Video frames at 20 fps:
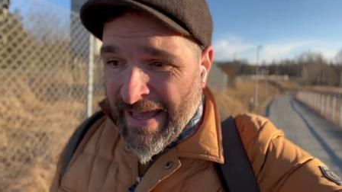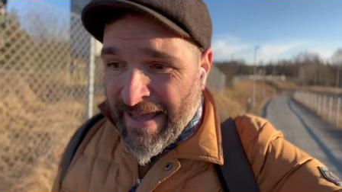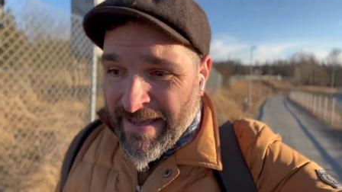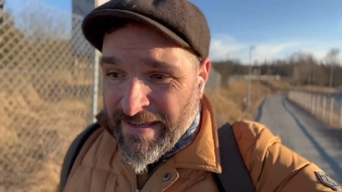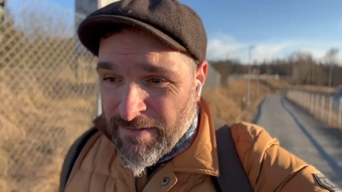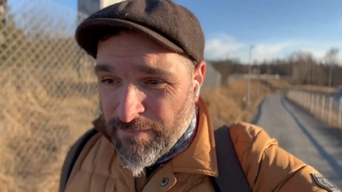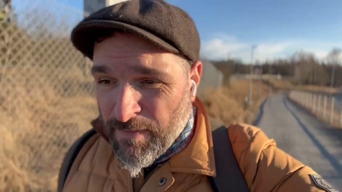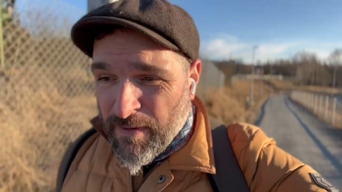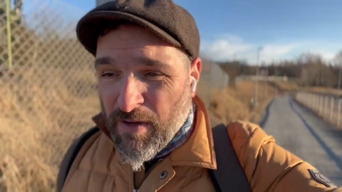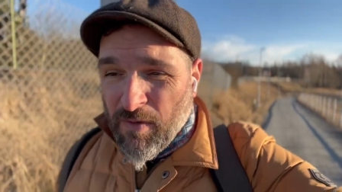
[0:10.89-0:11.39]

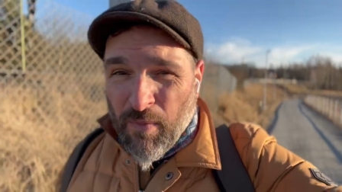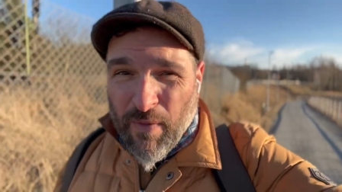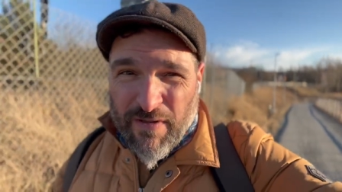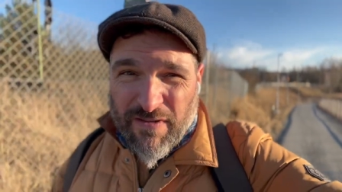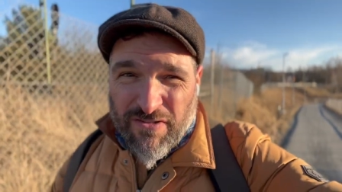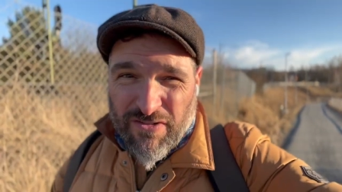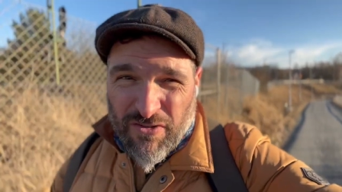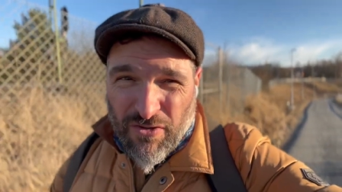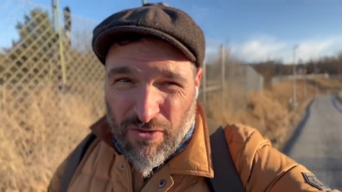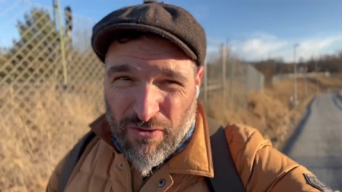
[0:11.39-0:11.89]
It's been in
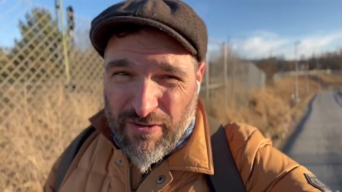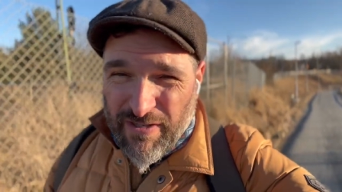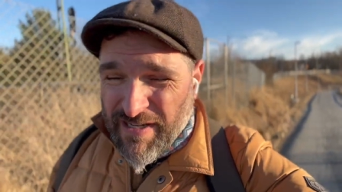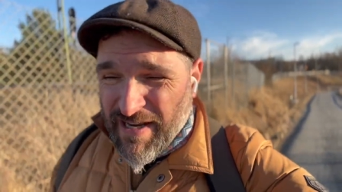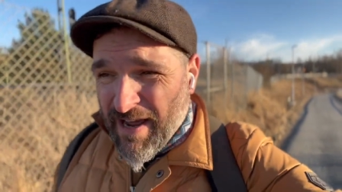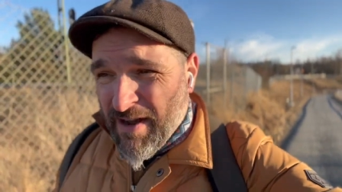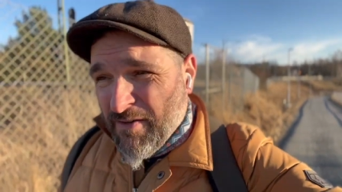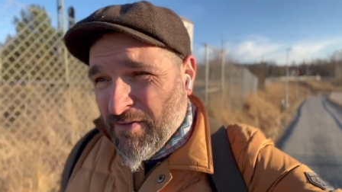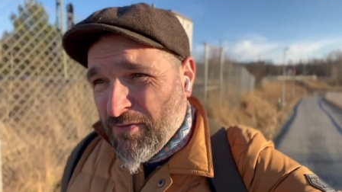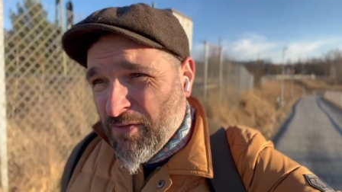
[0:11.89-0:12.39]
winter storage
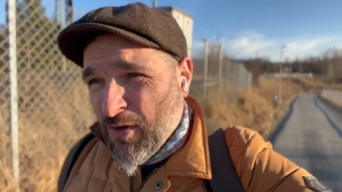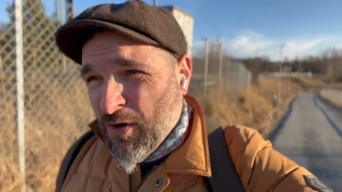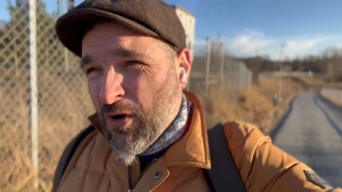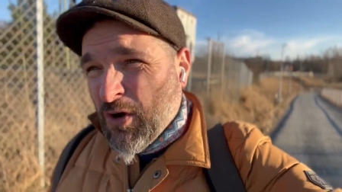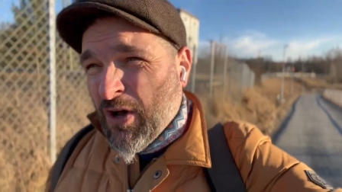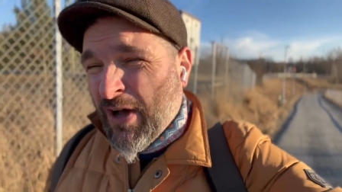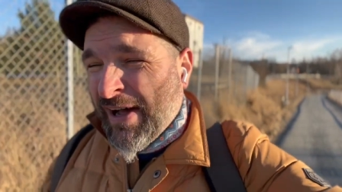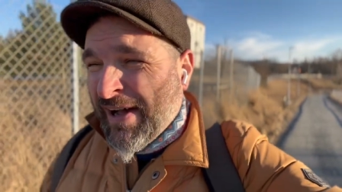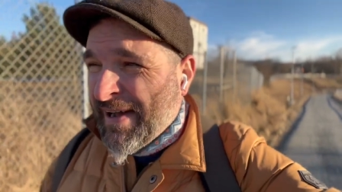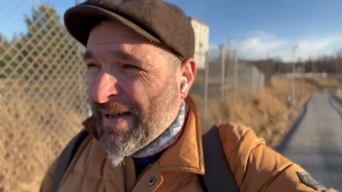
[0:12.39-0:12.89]
now
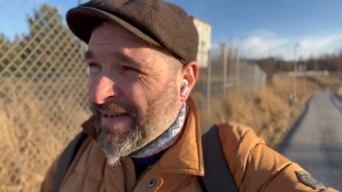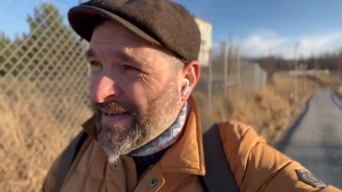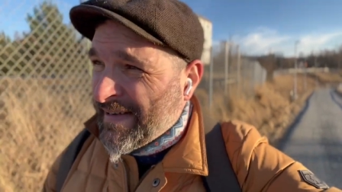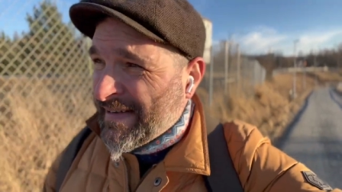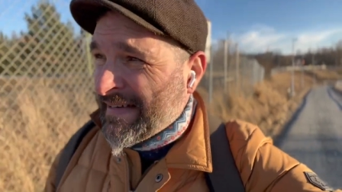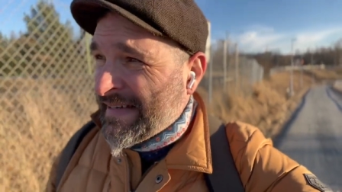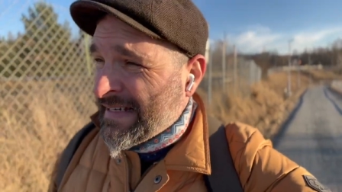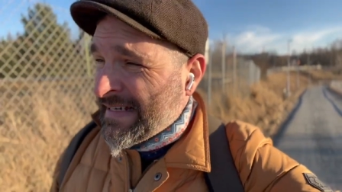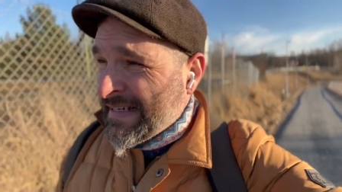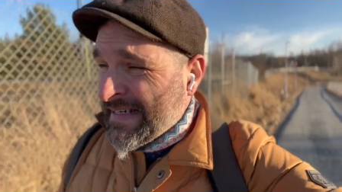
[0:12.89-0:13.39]
for
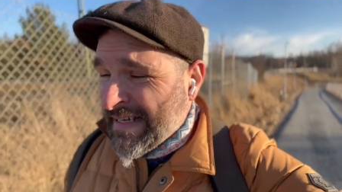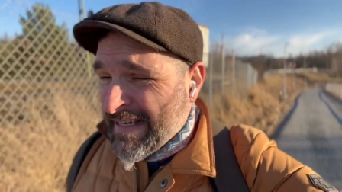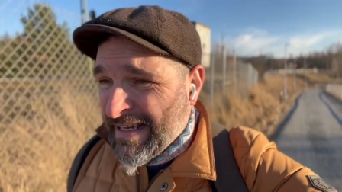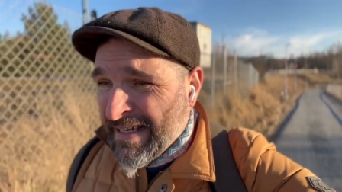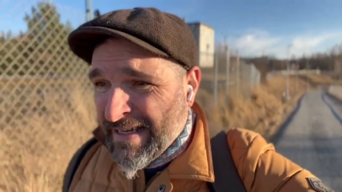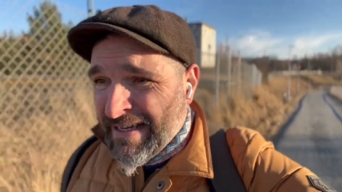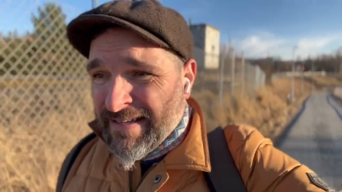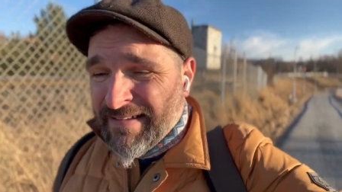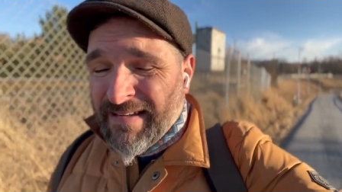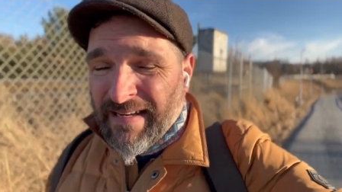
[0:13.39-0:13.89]

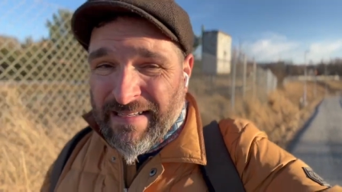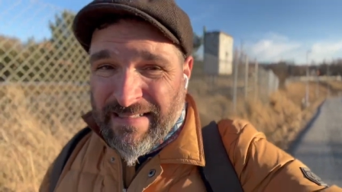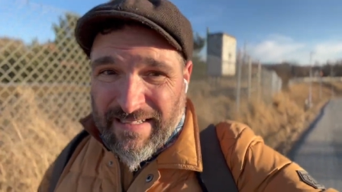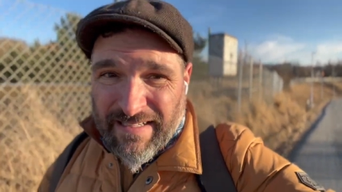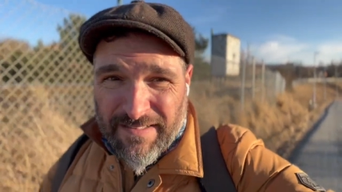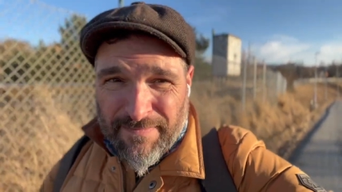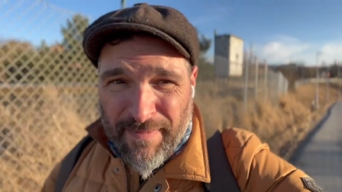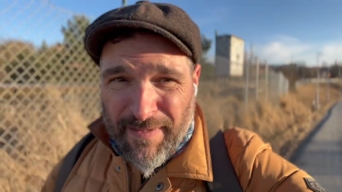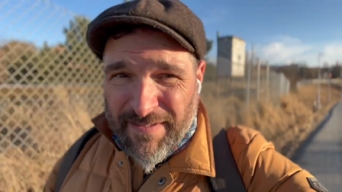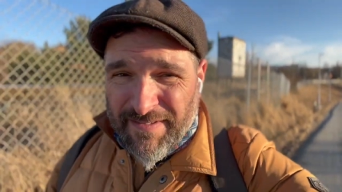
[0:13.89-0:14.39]
nearly
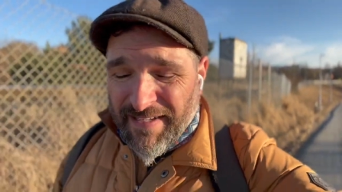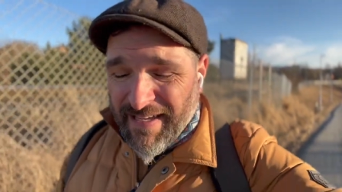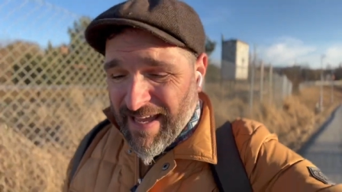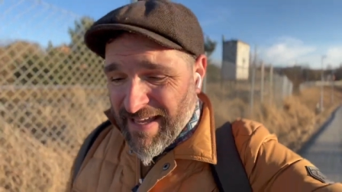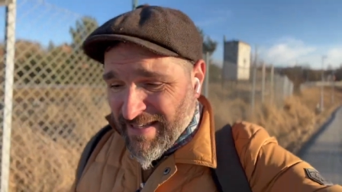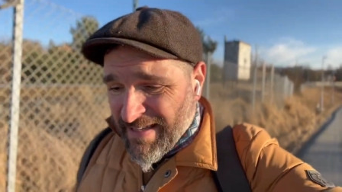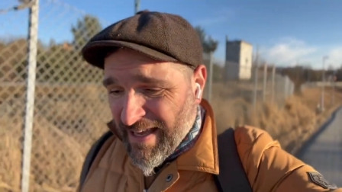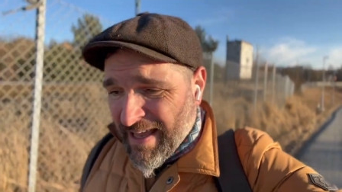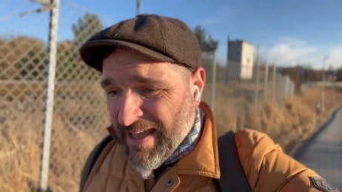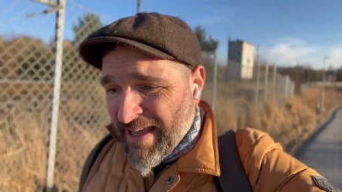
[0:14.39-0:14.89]
six months, I
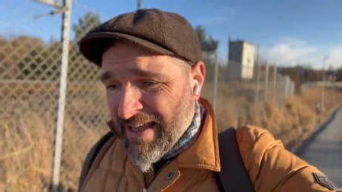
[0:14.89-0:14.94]
guess,